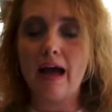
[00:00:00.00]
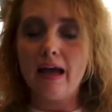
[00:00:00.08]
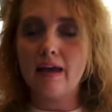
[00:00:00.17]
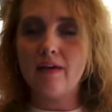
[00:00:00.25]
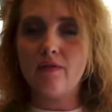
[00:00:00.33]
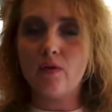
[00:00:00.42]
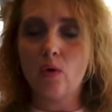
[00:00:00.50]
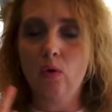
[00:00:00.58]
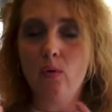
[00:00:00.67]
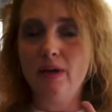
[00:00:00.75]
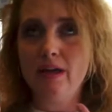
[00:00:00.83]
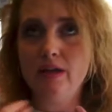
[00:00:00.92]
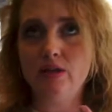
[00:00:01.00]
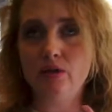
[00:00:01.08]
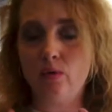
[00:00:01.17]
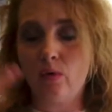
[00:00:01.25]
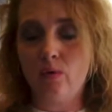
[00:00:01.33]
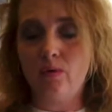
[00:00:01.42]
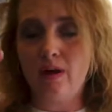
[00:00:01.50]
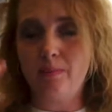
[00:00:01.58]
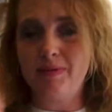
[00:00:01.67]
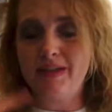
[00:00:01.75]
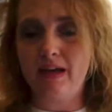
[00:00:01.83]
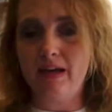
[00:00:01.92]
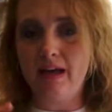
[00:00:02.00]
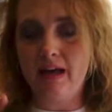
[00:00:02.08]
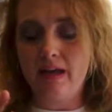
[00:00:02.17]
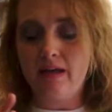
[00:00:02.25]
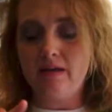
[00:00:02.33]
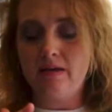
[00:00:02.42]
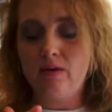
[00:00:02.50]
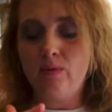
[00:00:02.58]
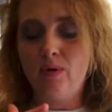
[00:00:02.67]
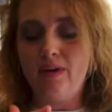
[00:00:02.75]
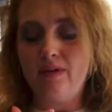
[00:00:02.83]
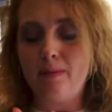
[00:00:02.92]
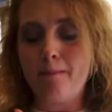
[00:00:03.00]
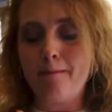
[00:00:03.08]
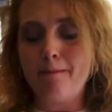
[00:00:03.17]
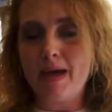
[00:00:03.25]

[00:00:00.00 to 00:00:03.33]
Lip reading: I've always grown up signing it with